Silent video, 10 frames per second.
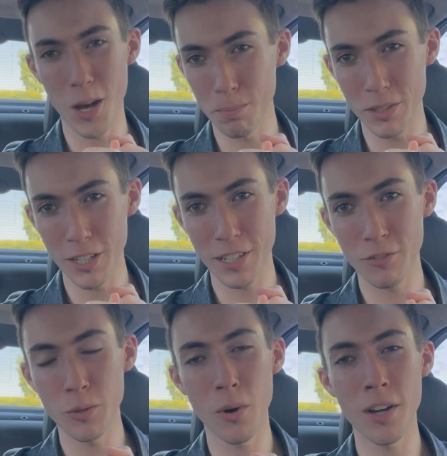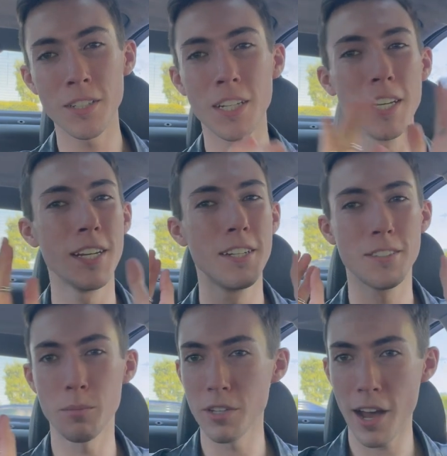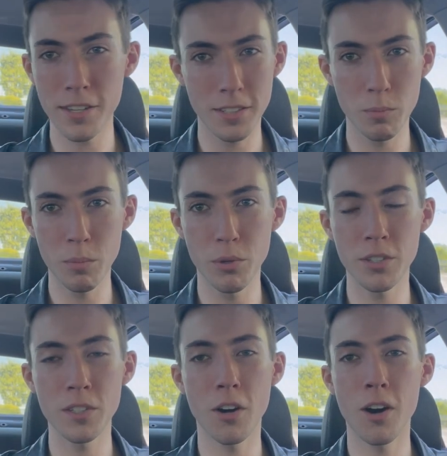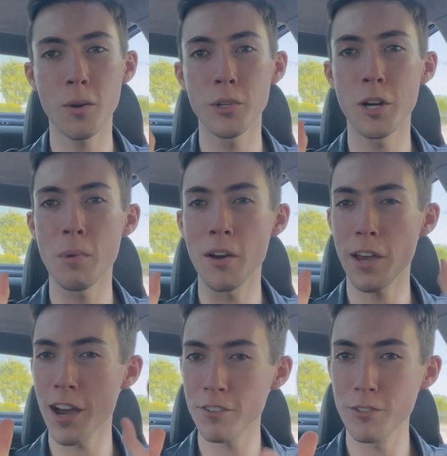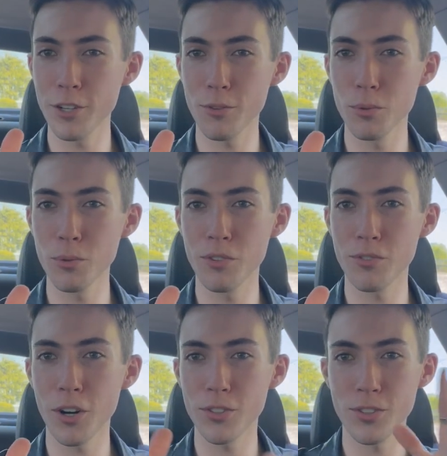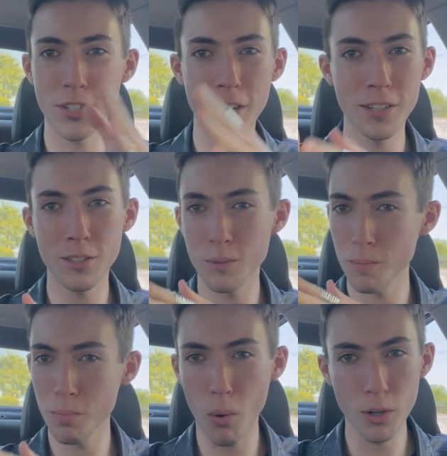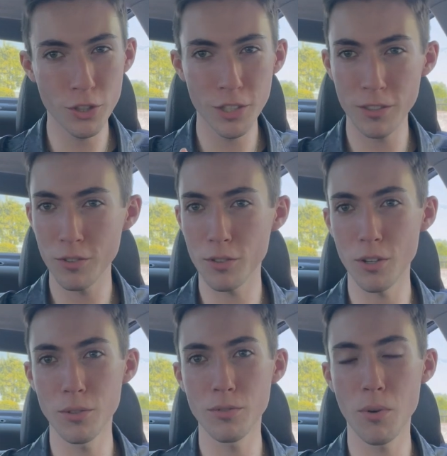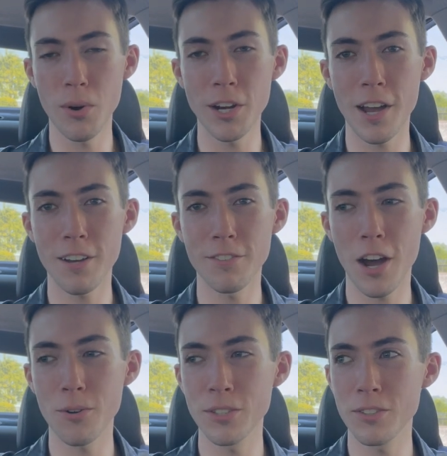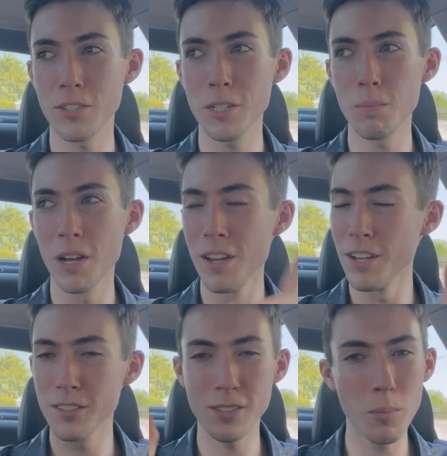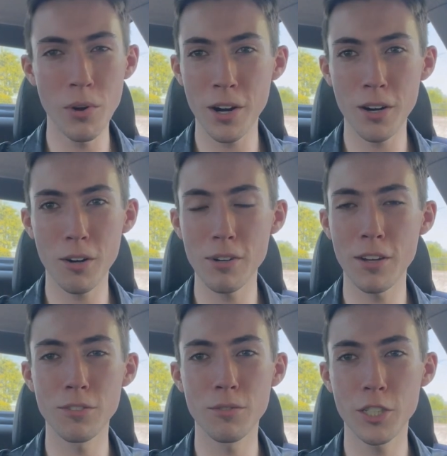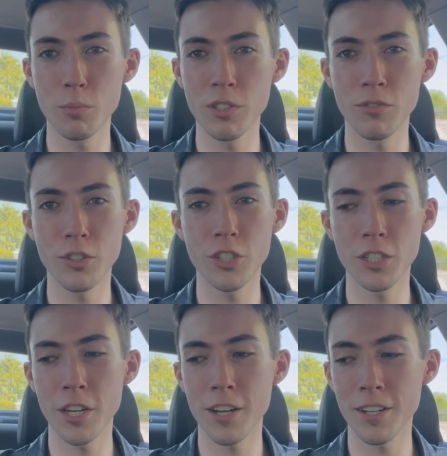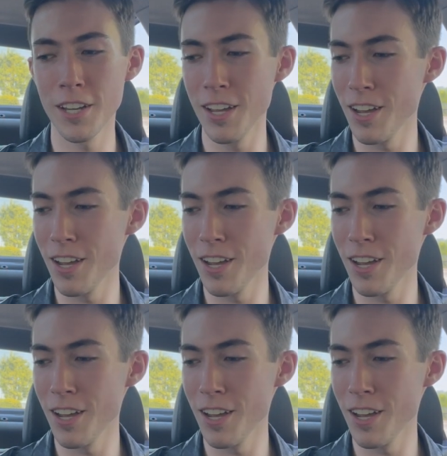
Update, everyone. Some gas has been put in the car. We are about halfway through the first day's portion, so 4.5 hours deep, somewhere around Richmond, Virginia.